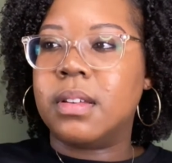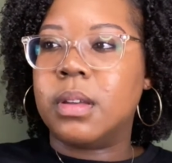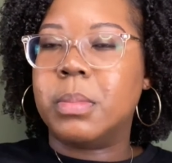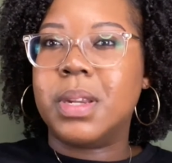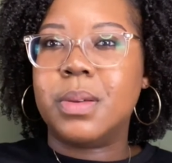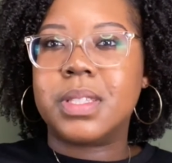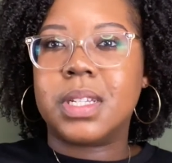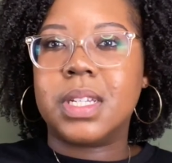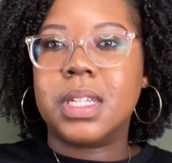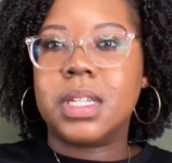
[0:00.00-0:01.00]
but it was
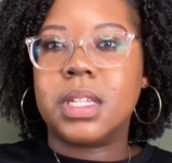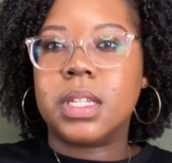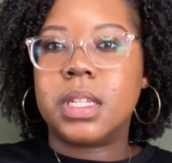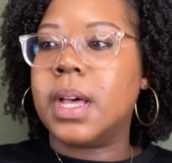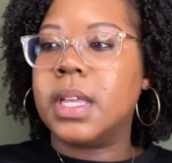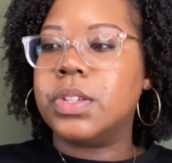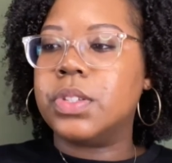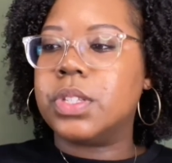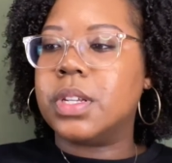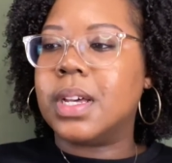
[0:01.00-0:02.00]
good. I
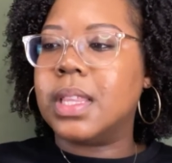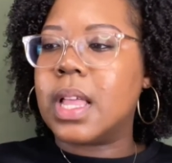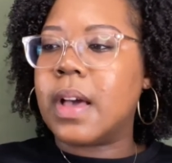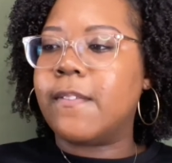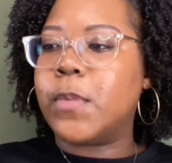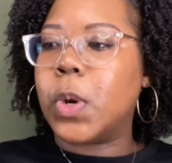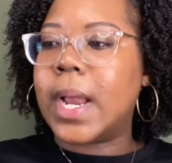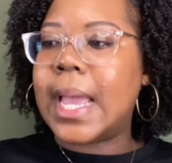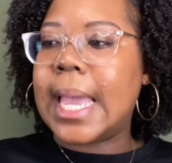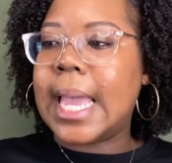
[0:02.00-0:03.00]
used it a lot for
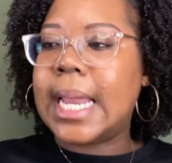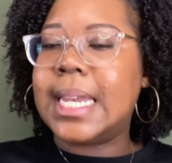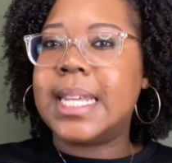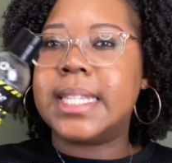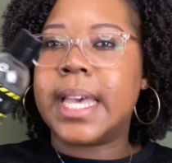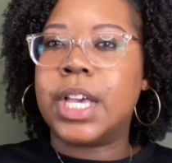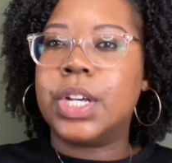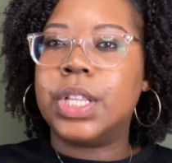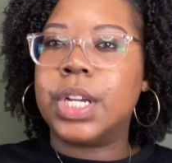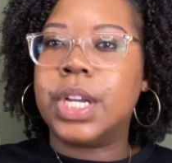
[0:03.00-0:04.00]
a
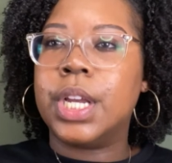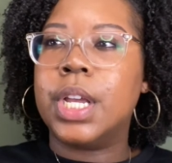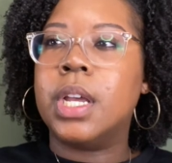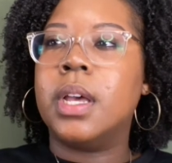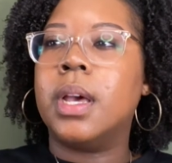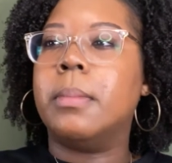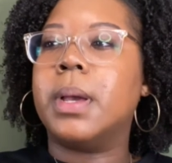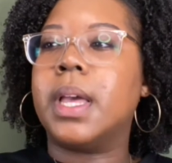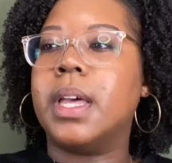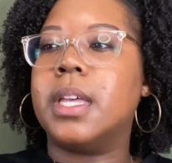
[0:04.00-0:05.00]
detangler
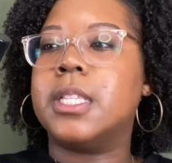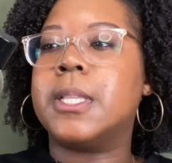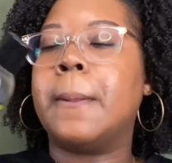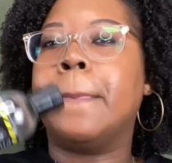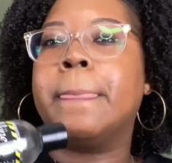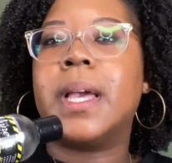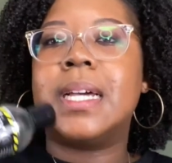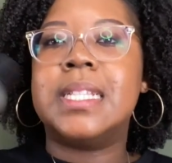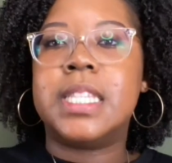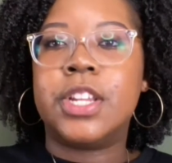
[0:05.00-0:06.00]
because
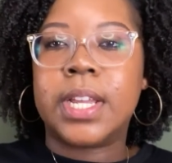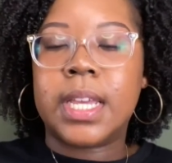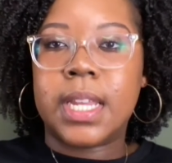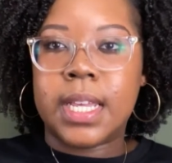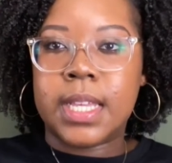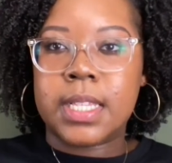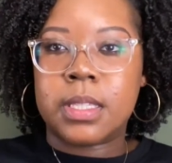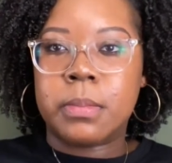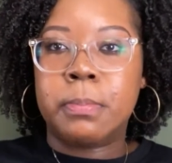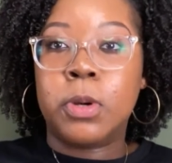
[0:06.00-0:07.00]
considering it
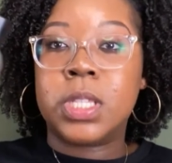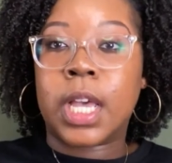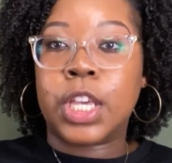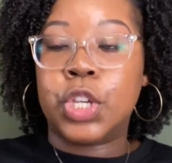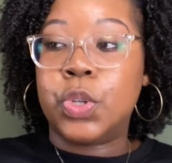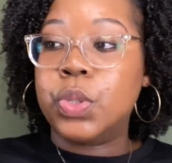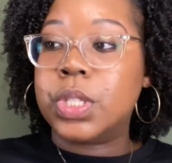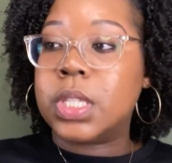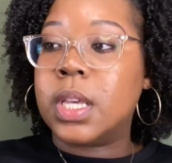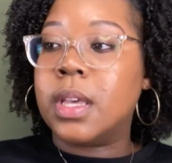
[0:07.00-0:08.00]
is
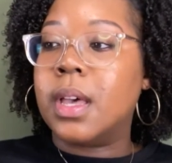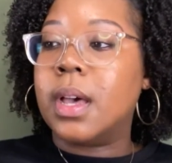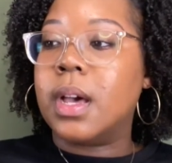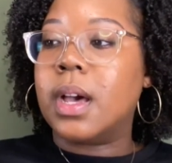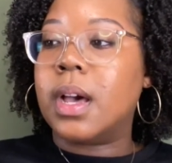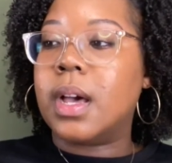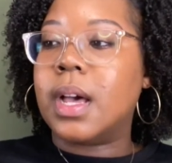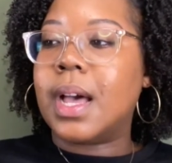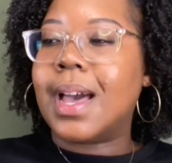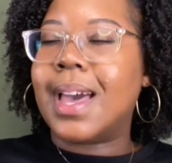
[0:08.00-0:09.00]
multi-use,
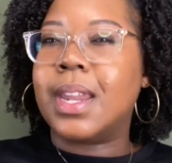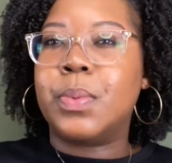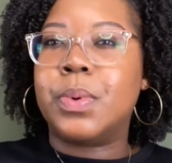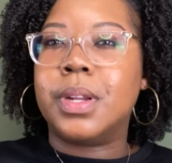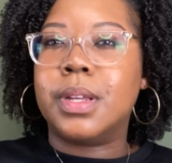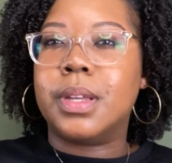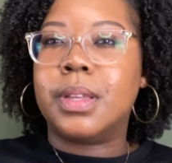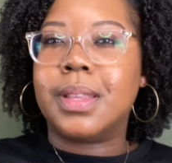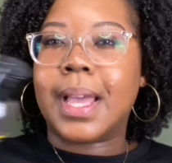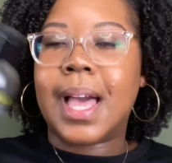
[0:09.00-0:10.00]
I didn't want to,
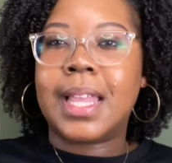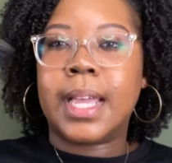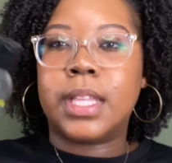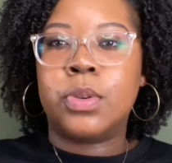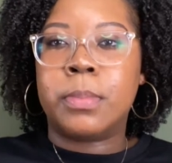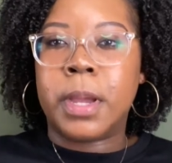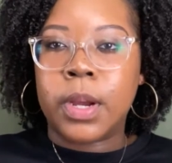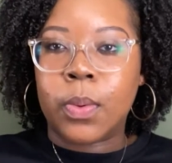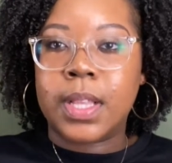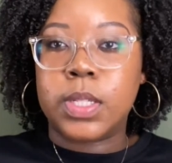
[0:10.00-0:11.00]
I like doing my
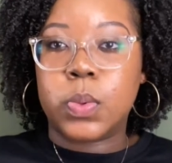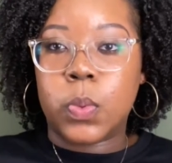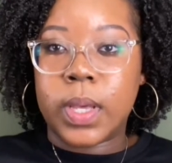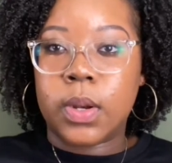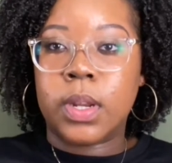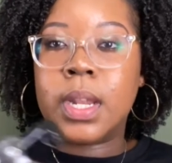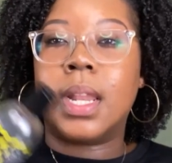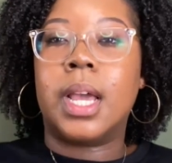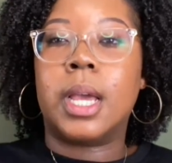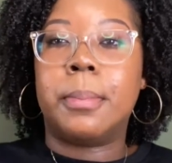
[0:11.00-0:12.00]
hair while it's wet, and I
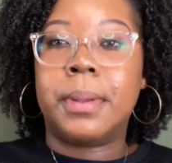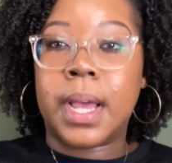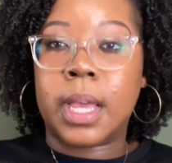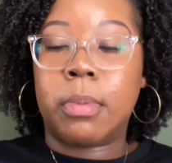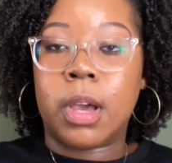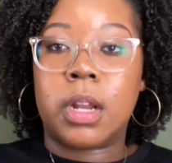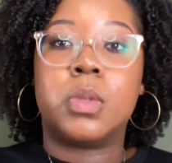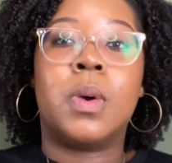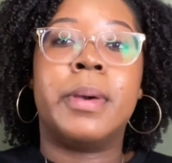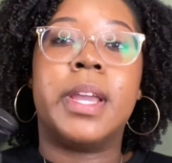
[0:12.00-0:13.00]
like applying products
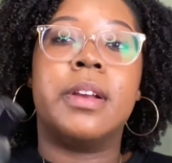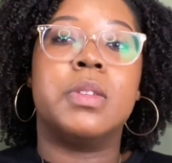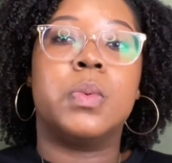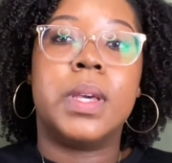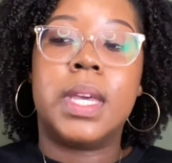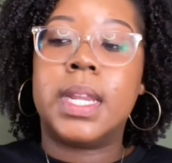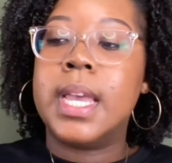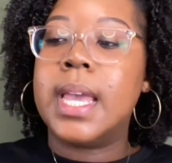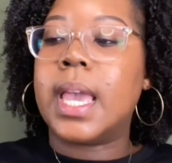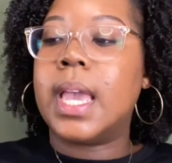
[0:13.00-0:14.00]
while my hair is wet.
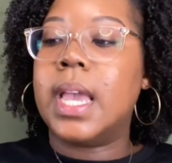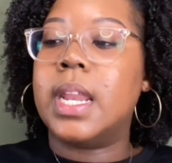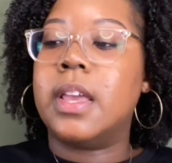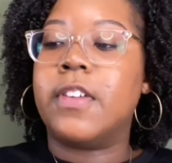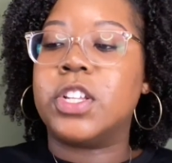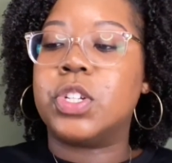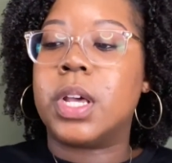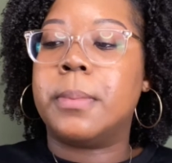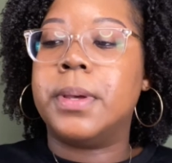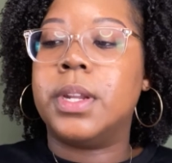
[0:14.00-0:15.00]
And if I try
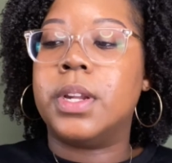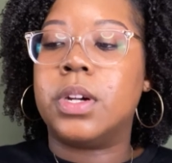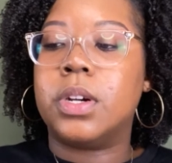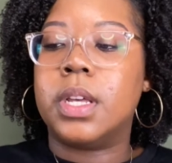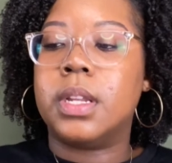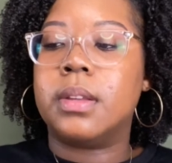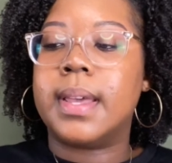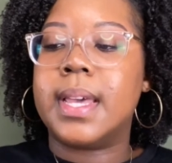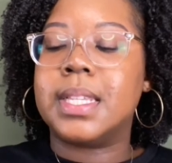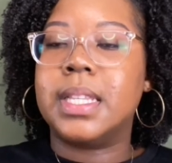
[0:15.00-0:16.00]
to put it on
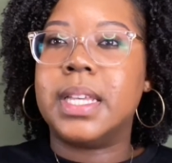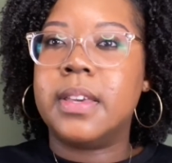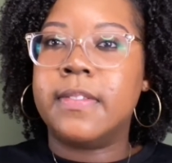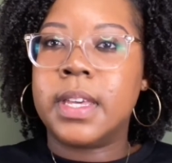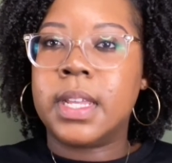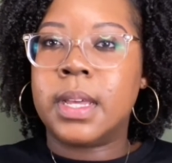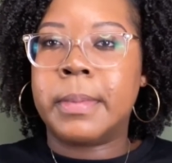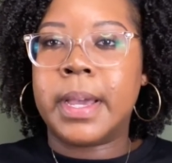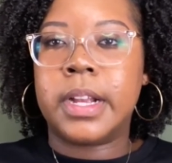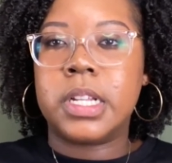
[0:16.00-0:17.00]
as a leave-in and
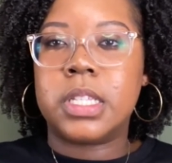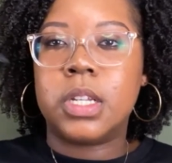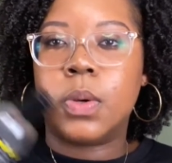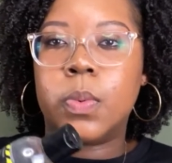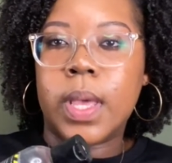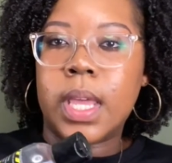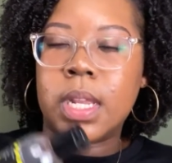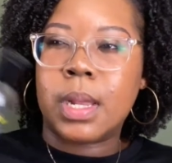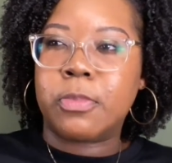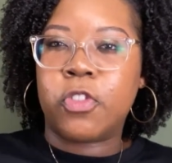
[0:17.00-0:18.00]
my hair is still wet
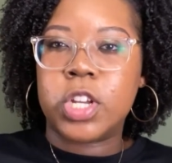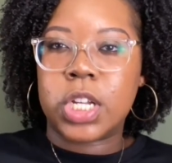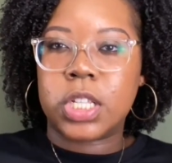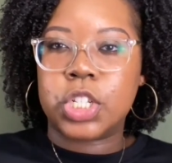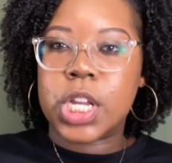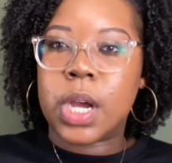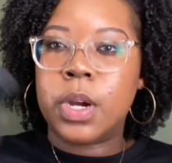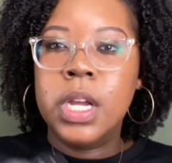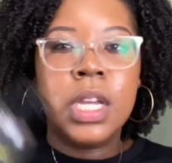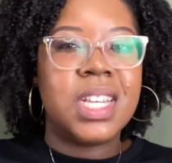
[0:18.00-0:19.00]
and I'm fresh out the shower,
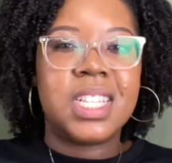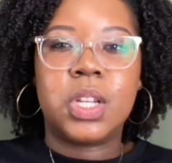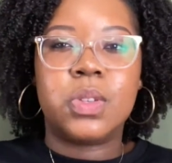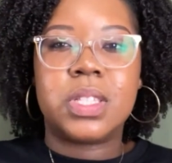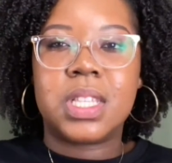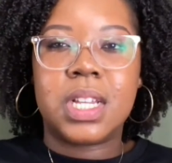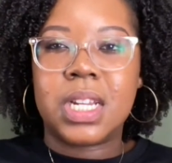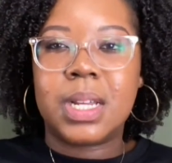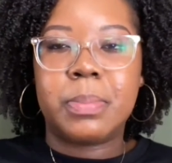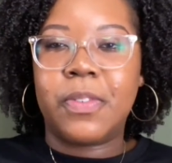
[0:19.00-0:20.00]
it's gonna sud
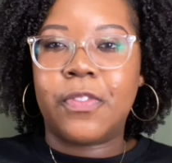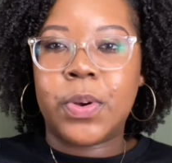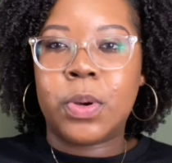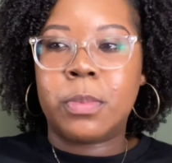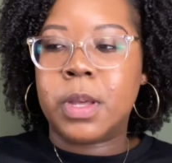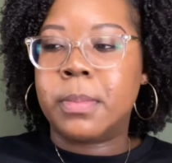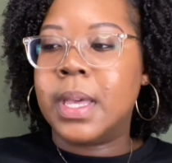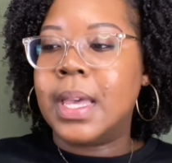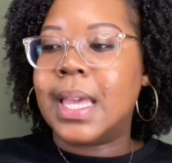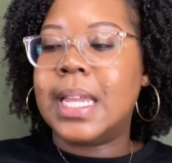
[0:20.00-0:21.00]
up and foam up,
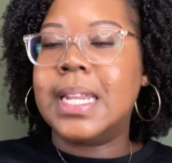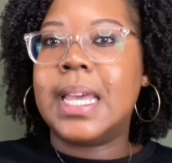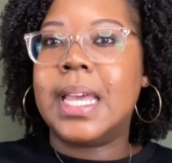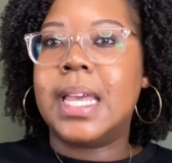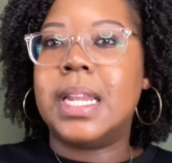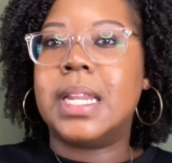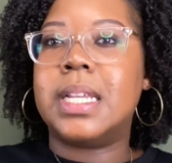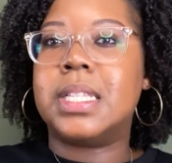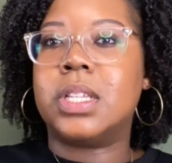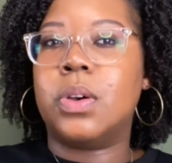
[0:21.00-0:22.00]
and then
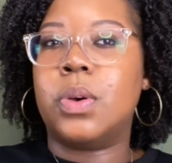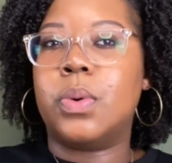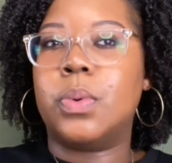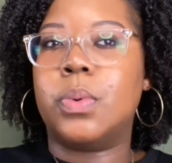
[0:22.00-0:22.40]
it's gonna